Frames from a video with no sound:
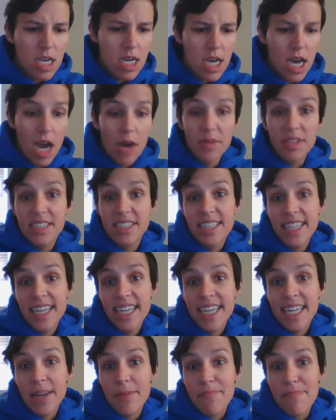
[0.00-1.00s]
I was
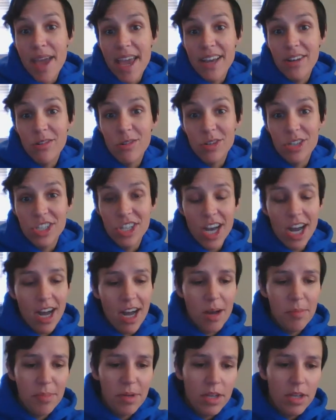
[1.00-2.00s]
sitting in a bagel
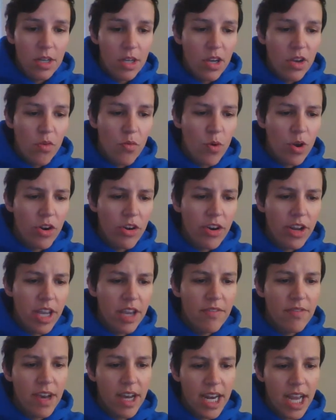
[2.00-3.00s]
shop, wondering
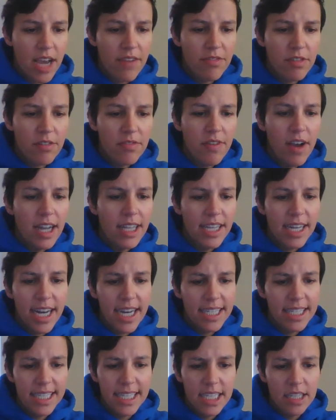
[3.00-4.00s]
if I'd ever find an
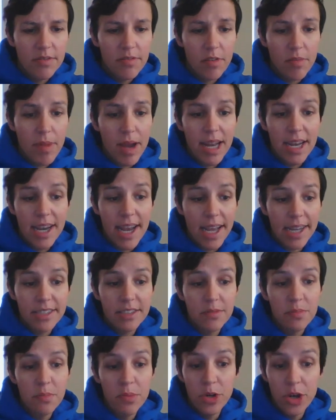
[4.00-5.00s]
idea for my next
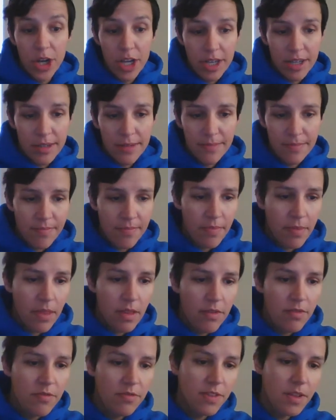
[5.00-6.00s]
book.
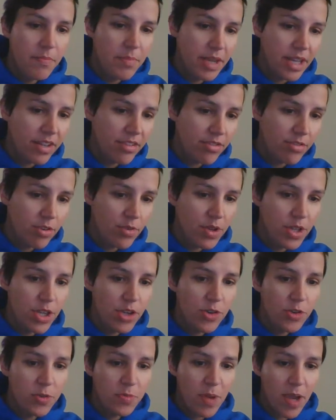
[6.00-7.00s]
Flipping through a
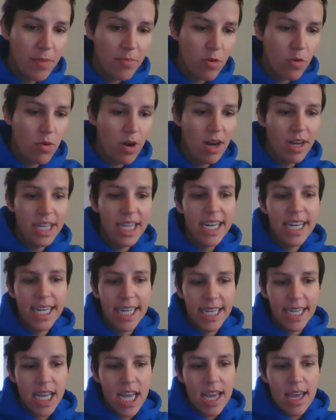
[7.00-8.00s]
newspaper while
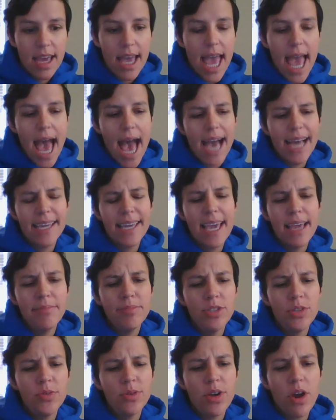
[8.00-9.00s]
eating, I came
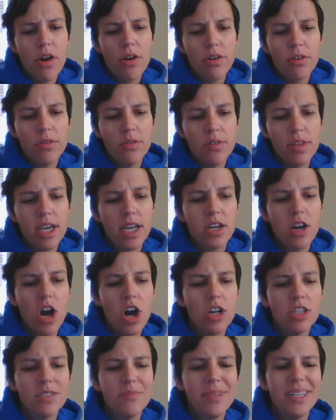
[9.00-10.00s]
to an article that
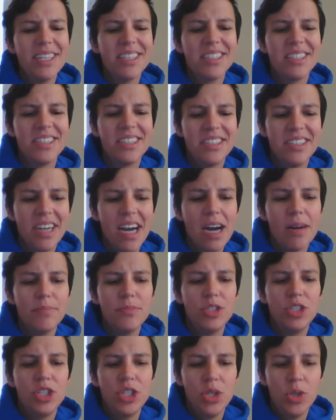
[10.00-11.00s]
caused me to stop
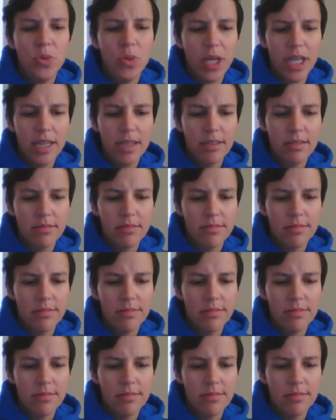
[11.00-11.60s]
chewing.